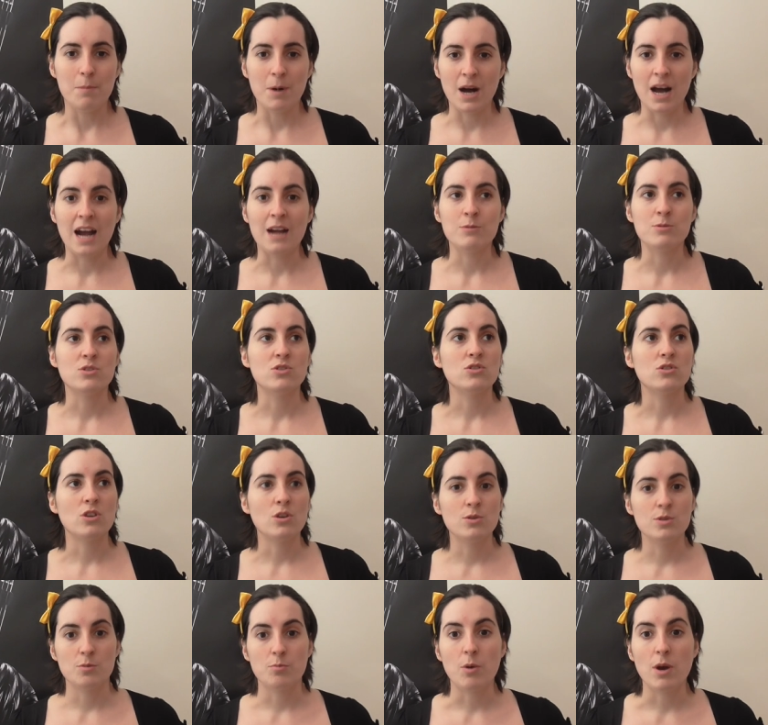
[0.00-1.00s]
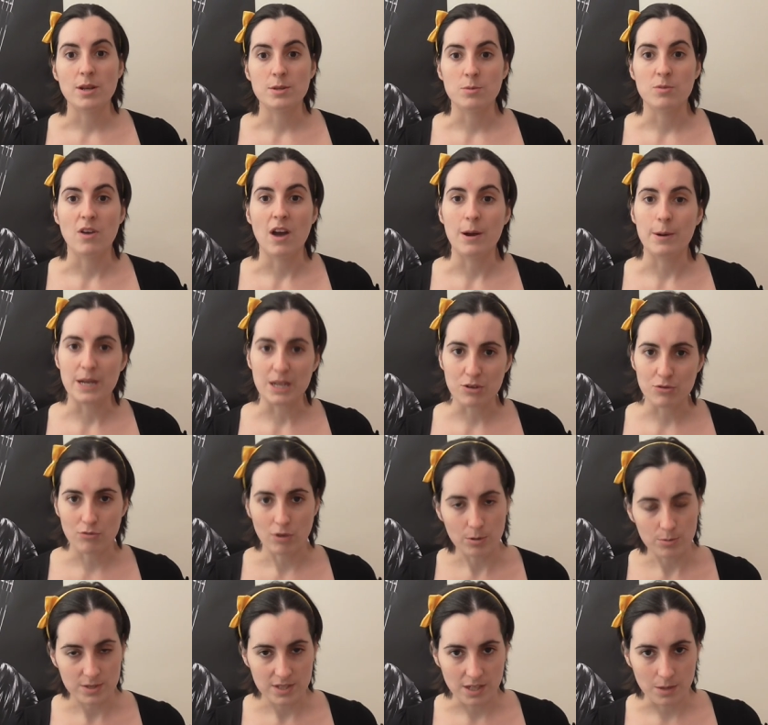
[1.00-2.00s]
but I was so surprised with how
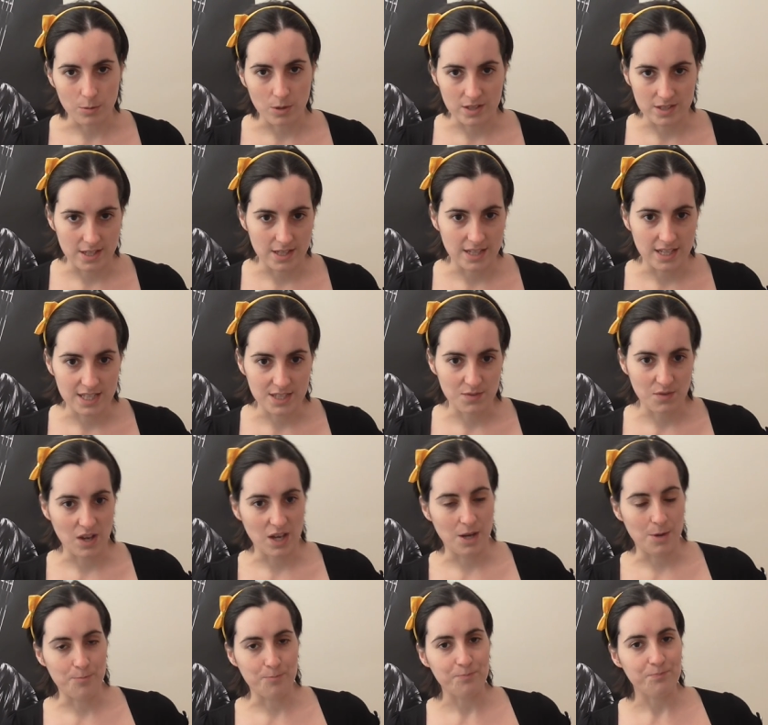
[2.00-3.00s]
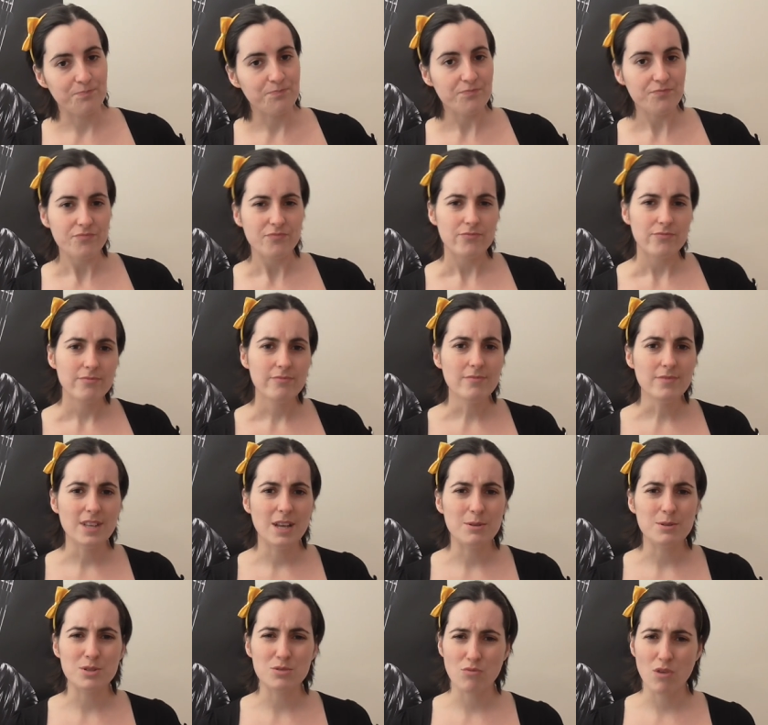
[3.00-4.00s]
engrossed I was in this film.
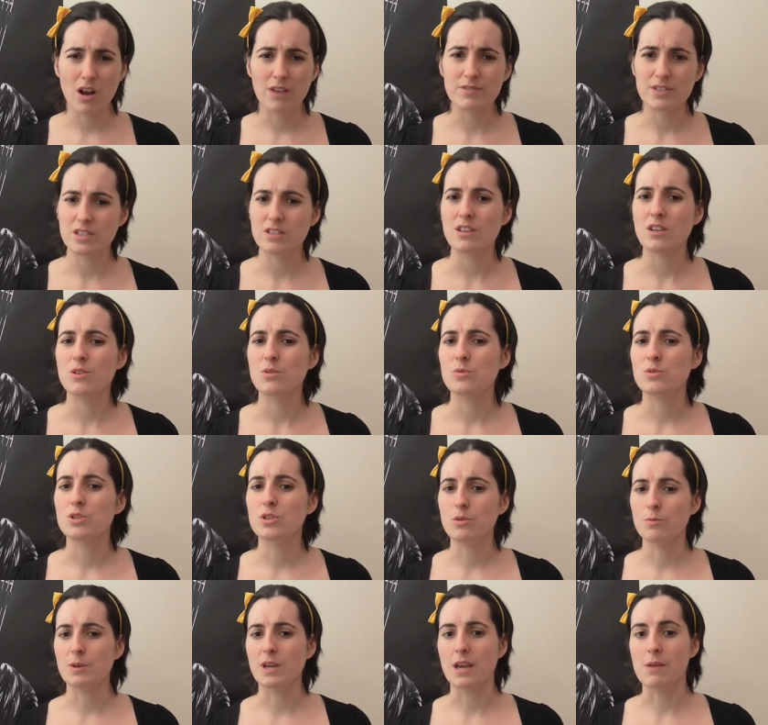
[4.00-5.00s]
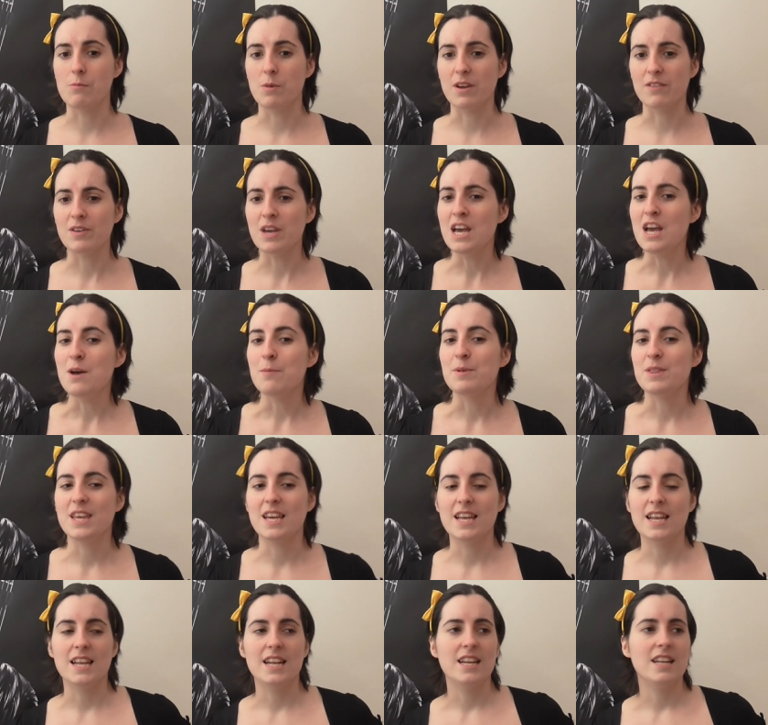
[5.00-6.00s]
Now, it was rather slow to begin with, but
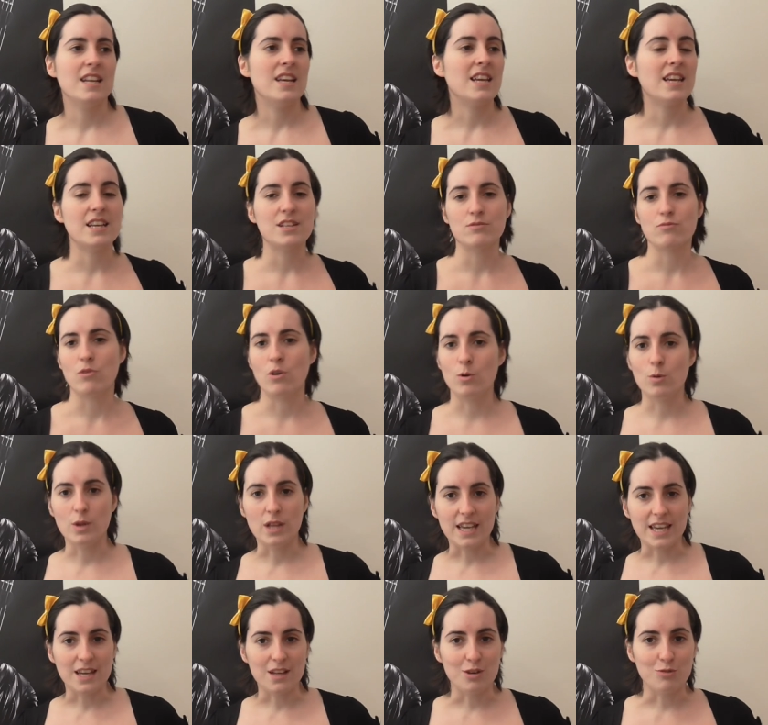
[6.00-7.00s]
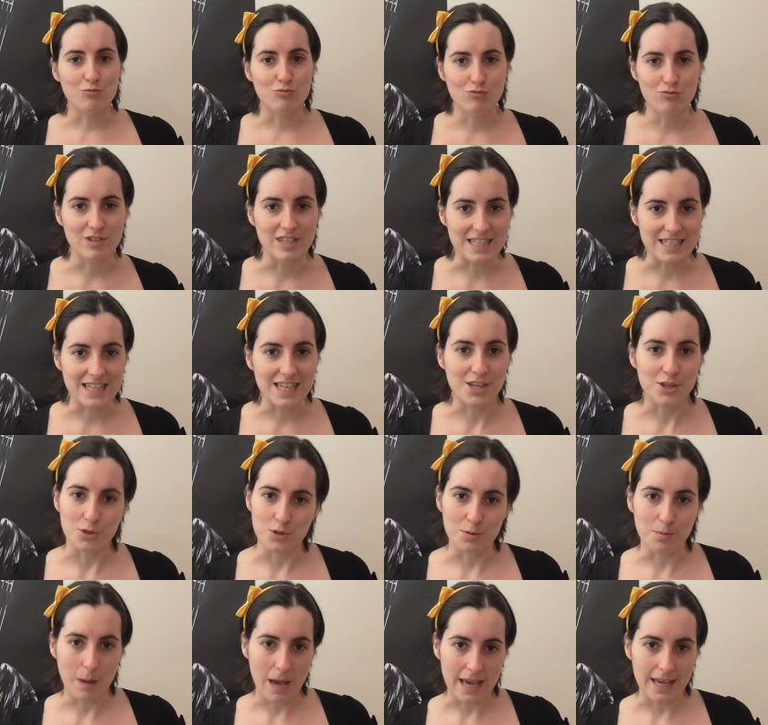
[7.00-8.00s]
then it gets rolling at a really
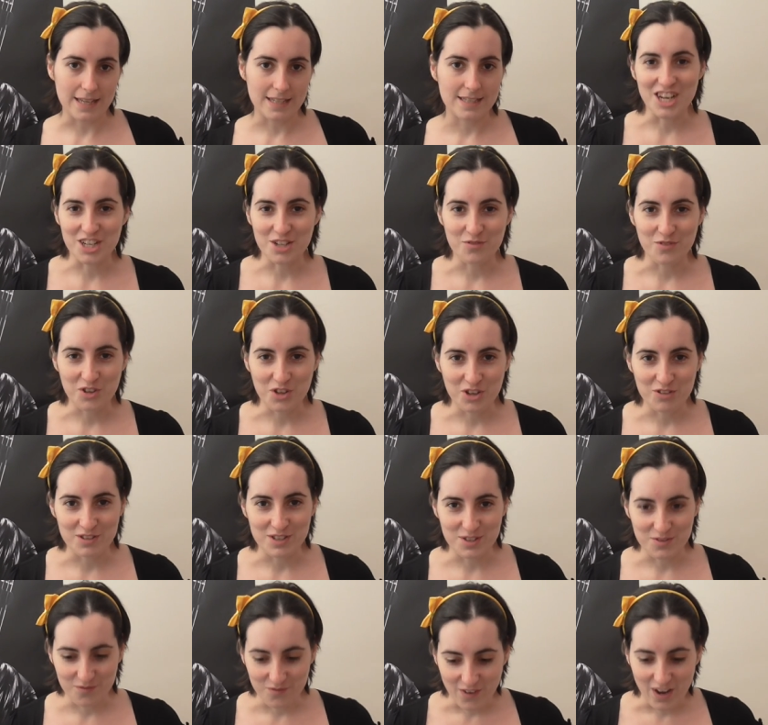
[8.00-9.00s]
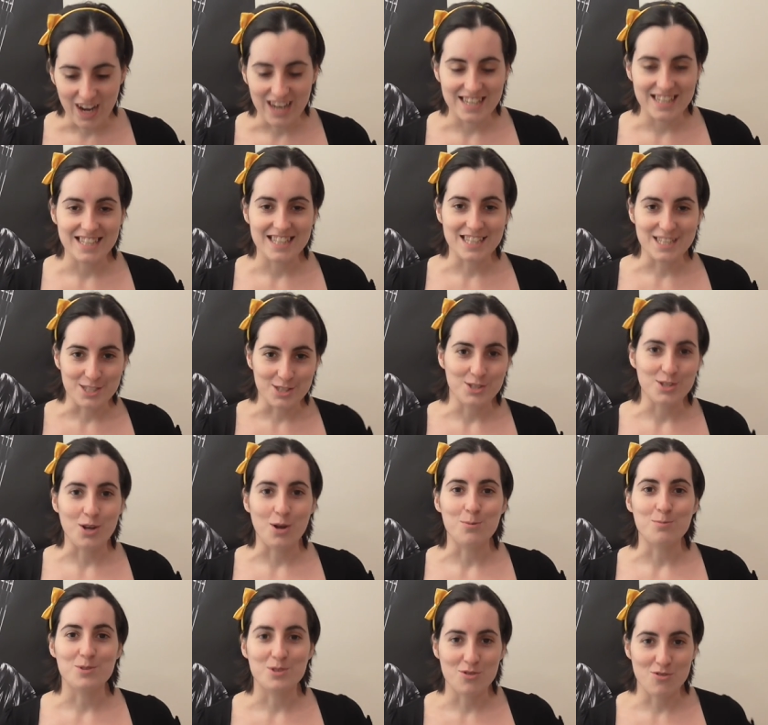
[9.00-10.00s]
good pace. Jennifer Lawrence finally
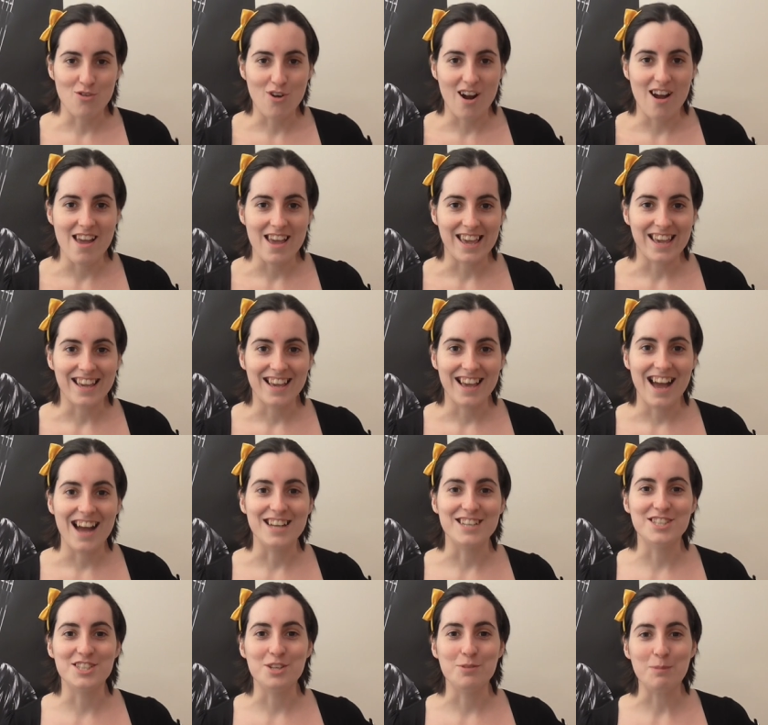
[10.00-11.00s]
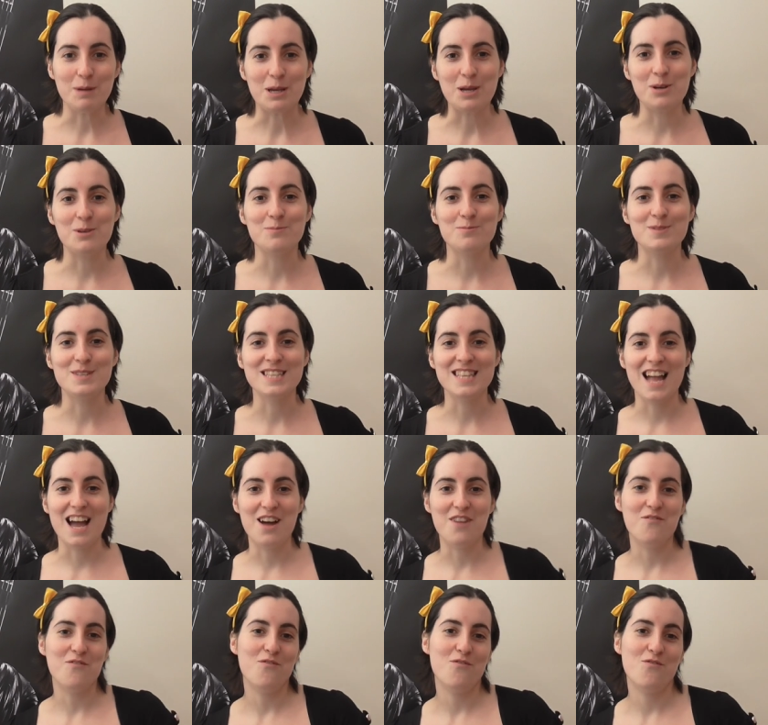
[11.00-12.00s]
stops crying and she becomes
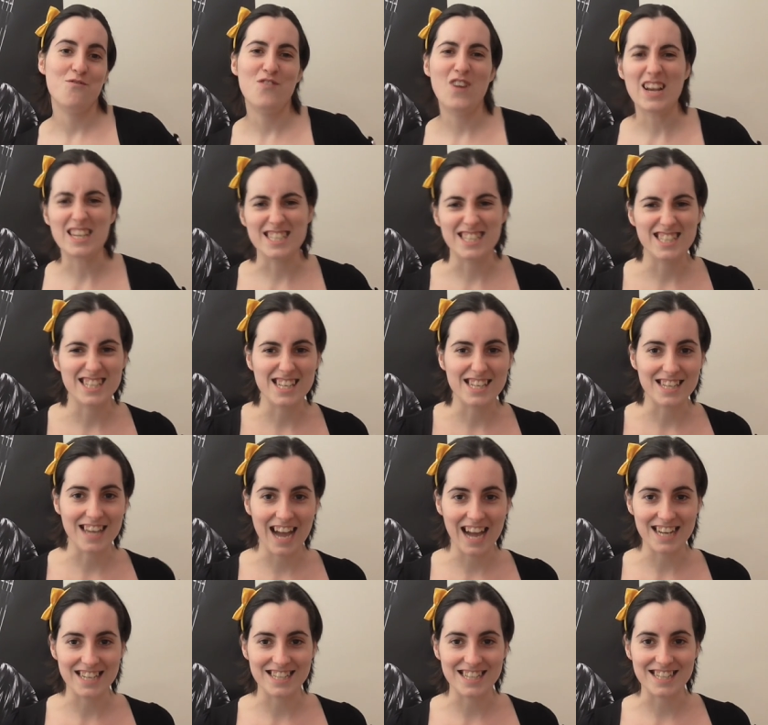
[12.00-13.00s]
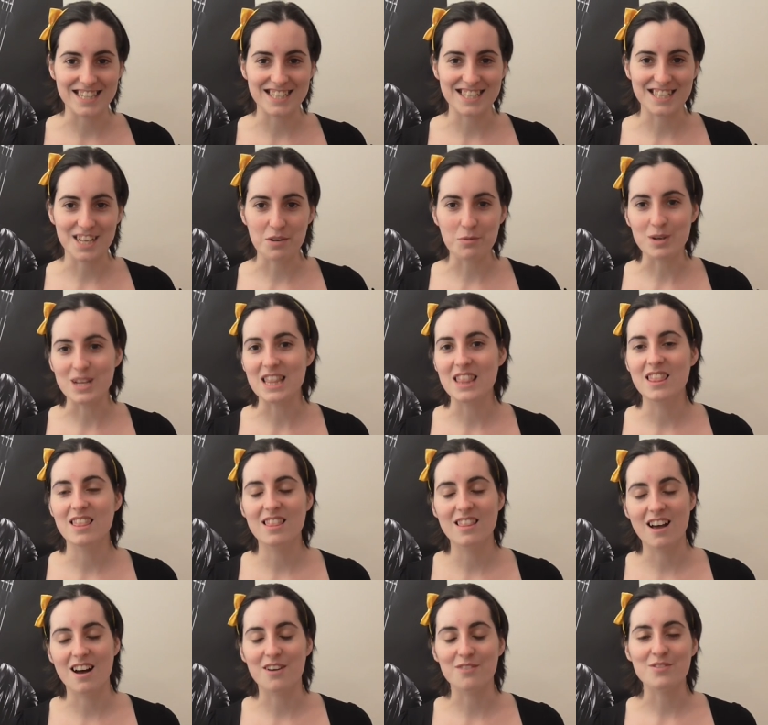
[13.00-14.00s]
that feisty Katniss that we
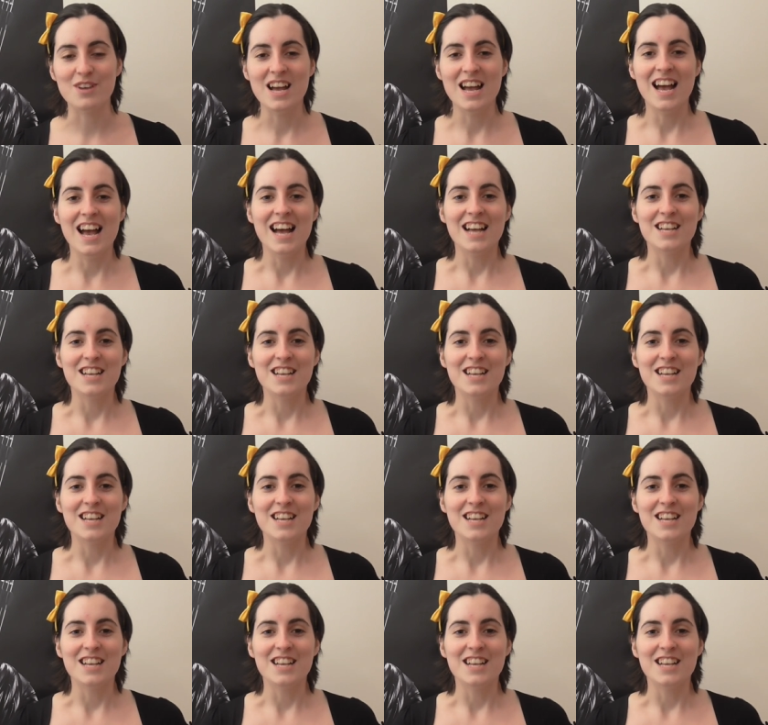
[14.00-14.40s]
love.